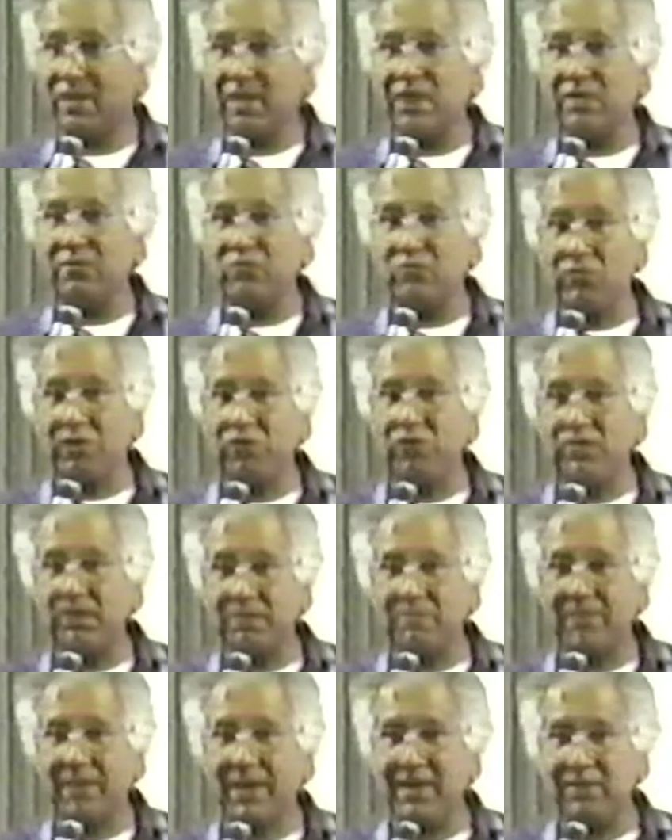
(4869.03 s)
God wrote
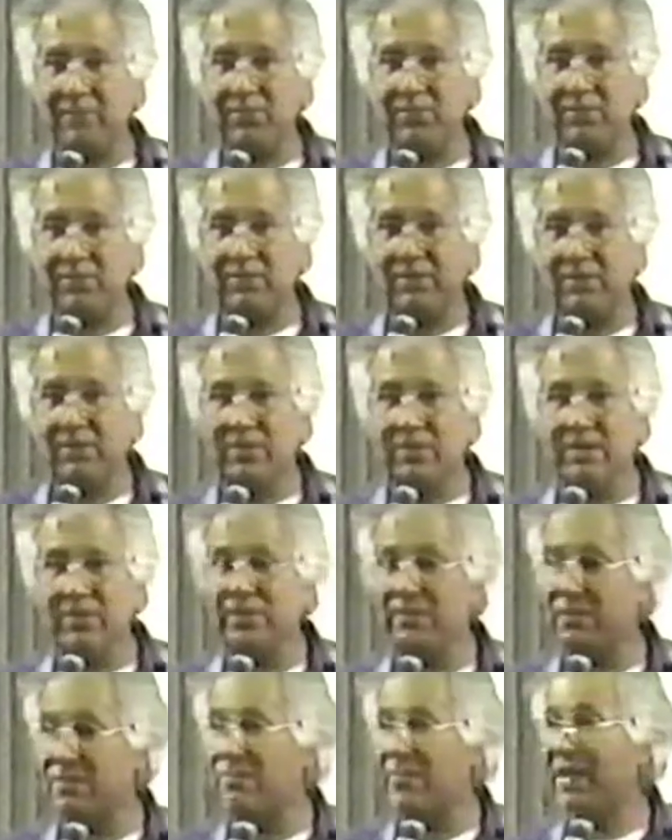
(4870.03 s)
the Bible. He
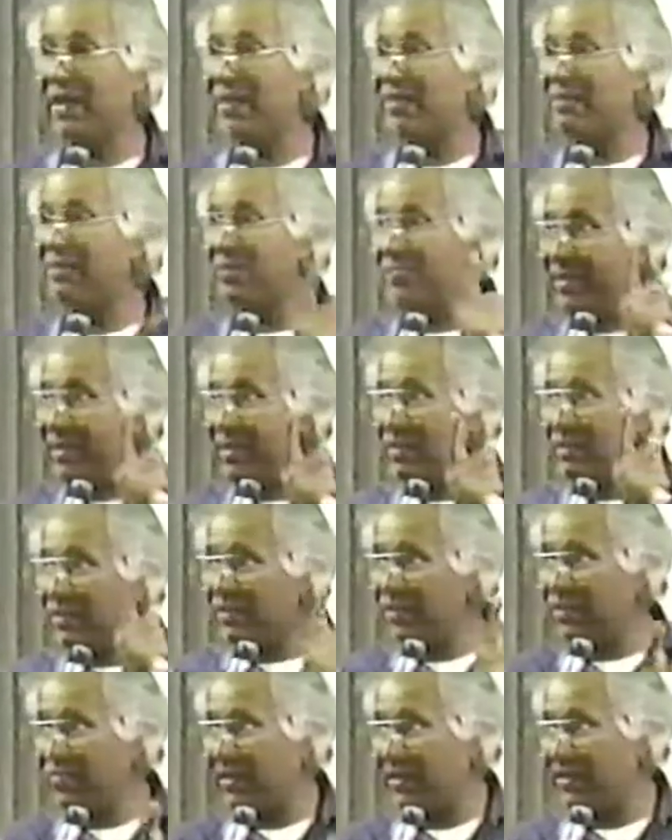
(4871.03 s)
inspired men
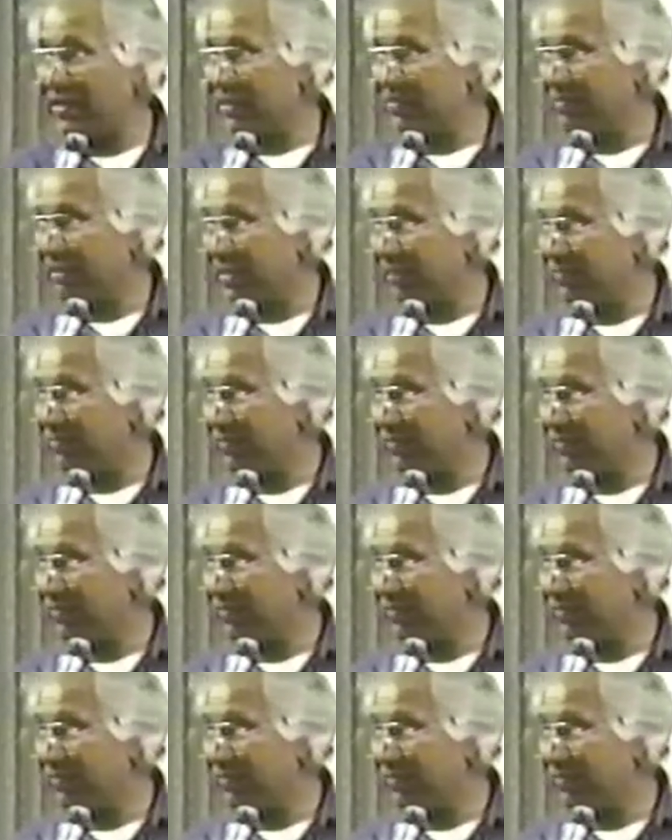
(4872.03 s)
to write the Bible.